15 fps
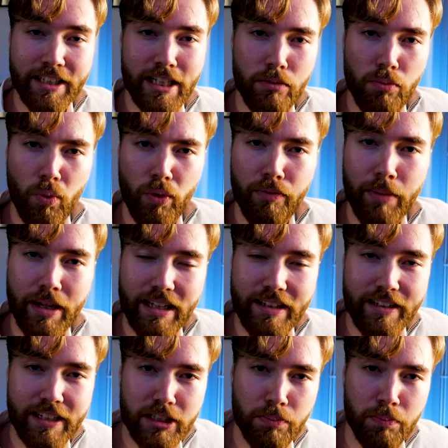And the key with
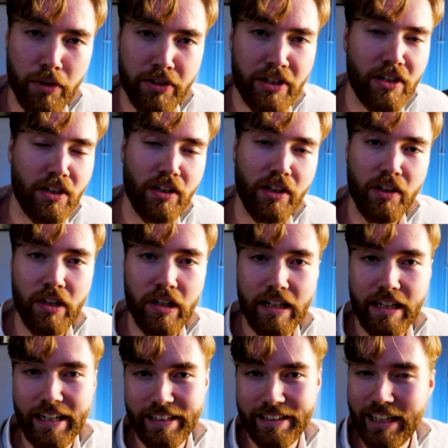making this
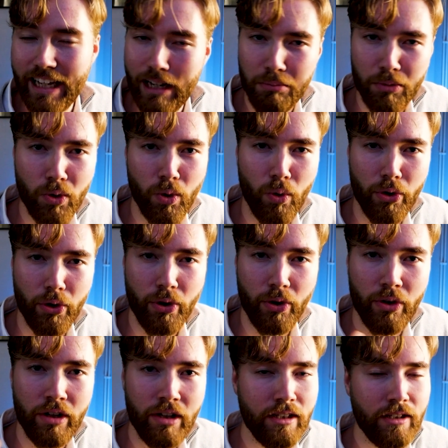particular
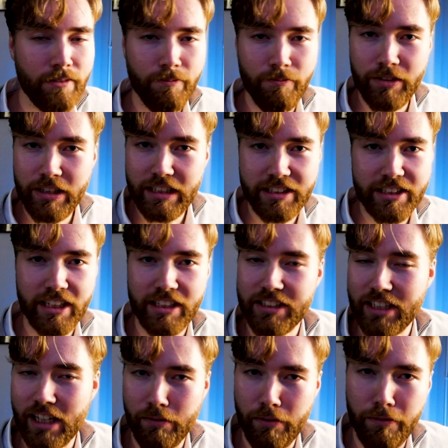camcorder
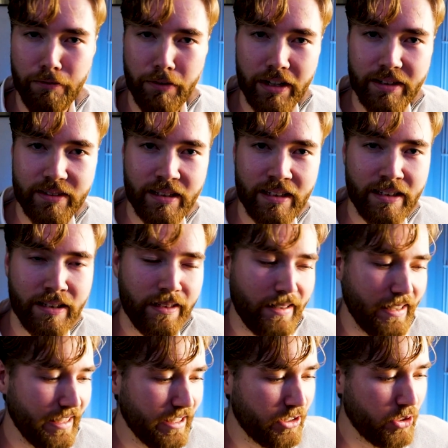VHS kind of effect
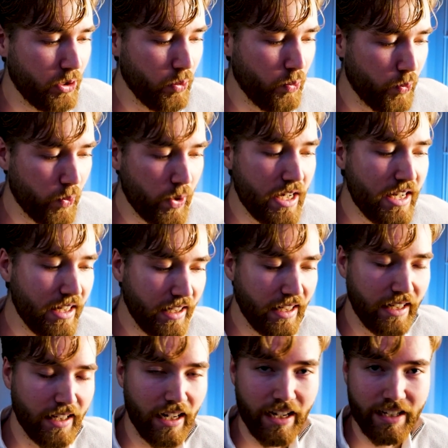is to
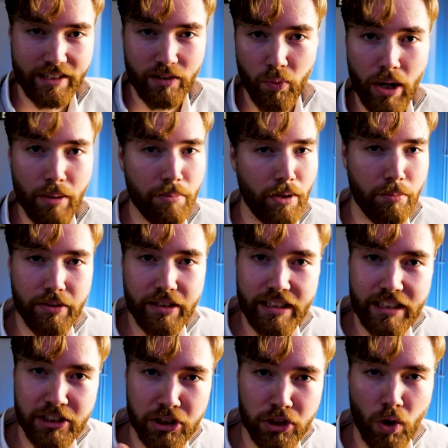really like ramp up
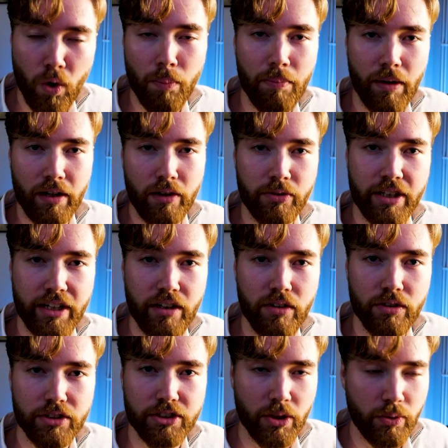the sharpen look
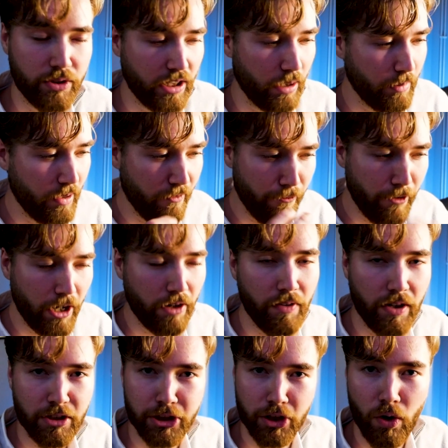here. So it's gonna be a very,
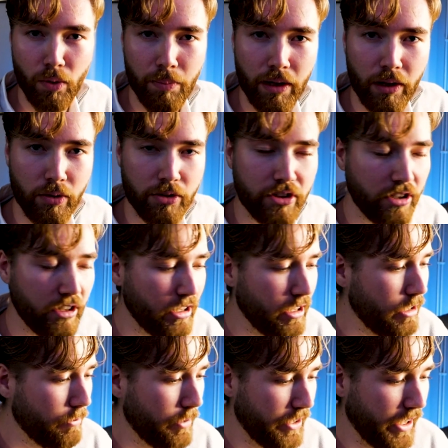very sharpen look,
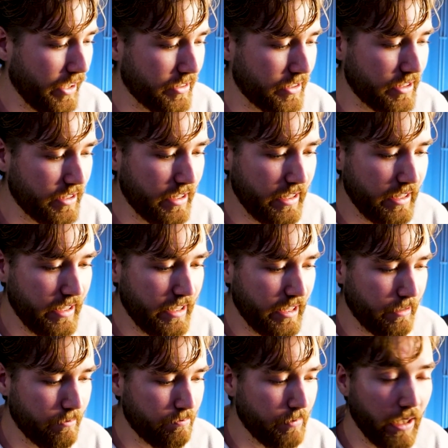but that's
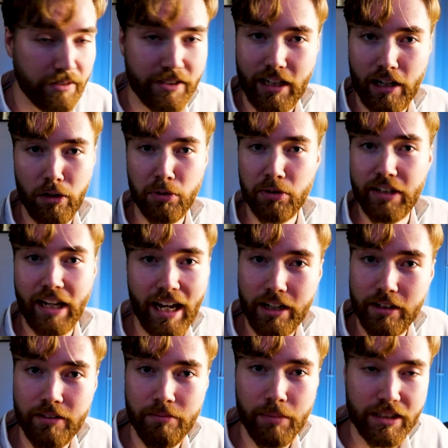the kind of look they
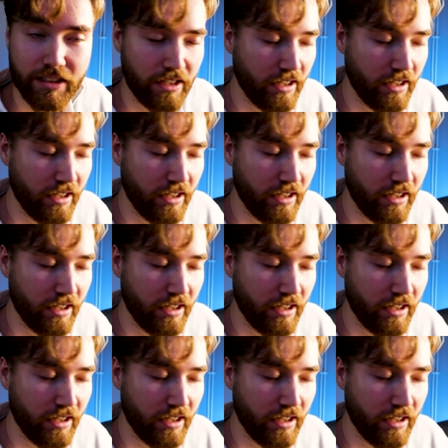had